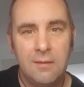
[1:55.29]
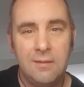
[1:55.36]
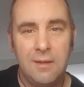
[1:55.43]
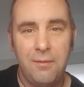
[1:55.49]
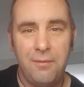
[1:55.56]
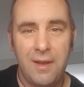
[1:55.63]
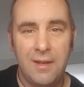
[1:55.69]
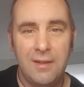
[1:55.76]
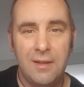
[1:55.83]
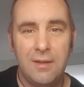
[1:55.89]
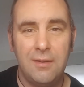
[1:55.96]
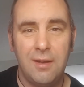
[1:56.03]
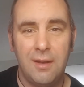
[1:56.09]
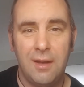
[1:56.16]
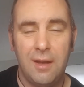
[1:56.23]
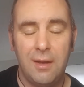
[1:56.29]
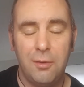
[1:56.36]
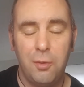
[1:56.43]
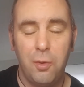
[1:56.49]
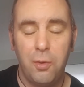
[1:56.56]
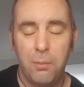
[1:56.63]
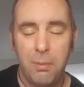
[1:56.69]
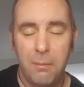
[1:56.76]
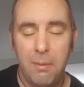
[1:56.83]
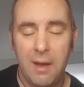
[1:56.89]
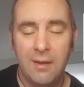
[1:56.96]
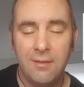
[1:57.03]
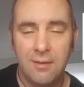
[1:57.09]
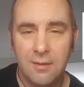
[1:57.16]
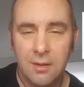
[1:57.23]
defending could be
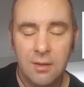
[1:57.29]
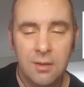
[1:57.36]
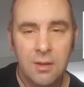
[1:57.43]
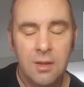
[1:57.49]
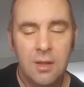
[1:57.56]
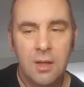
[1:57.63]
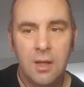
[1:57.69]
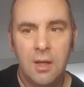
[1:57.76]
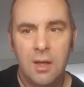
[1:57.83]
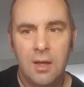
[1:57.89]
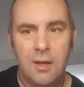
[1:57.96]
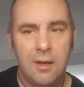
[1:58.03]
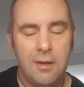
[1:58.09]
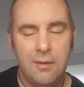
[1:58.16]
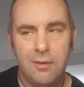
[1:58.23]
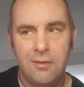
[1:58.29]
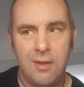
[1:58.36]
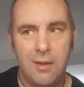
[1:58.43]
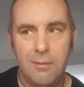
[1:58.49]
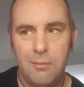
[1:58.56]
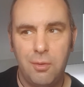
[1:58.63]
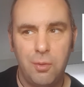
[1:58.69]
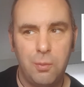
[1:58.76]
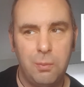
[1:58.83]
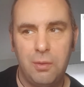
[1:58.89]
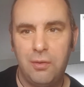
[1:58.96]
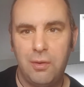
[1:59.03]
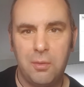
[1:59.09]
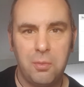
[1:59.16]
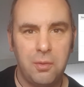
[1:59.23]
better. Same could
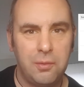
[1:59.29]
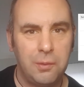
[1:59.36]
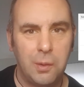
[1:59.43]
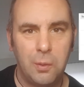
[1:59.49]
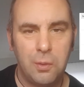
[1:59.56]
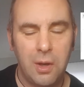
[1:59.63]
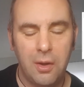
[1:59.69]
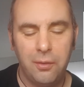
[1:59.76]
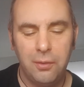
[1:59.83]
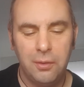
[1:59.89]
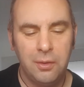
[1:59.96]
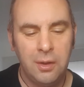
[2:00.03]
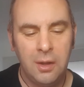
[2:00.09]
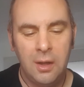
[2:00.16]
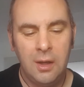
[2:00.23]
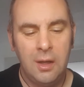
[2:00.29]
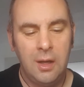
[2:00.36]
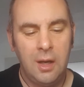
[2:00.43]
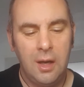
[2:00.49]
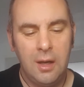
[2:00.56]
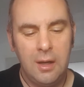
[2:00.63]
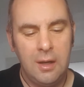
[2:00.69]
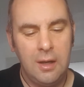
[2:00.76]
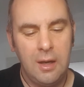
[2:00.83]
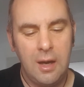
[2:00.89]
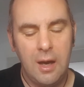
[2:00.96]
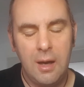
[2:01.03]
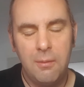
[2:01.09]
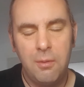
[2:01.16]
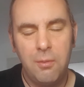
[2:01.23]
be said with Newcastle.
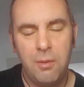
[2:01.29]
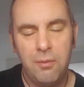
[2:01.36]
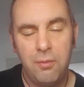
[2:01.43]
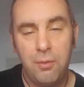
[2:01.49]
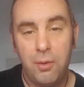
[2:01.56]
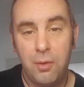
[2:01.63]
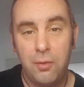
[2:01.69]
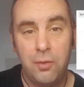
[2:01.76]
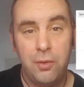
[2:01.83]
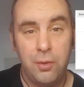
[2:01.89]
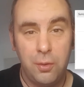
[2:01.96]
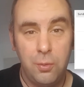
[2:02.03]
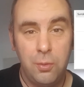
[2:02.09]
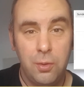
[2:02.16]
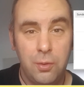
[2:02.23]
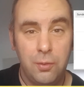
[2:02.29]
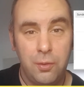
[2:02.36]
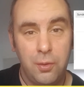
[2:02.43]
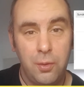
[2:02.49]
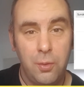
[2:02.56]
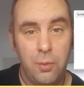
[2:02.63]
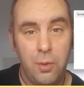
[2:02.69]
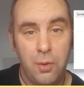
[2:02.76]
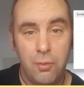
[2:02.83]
I'm going for a 2-2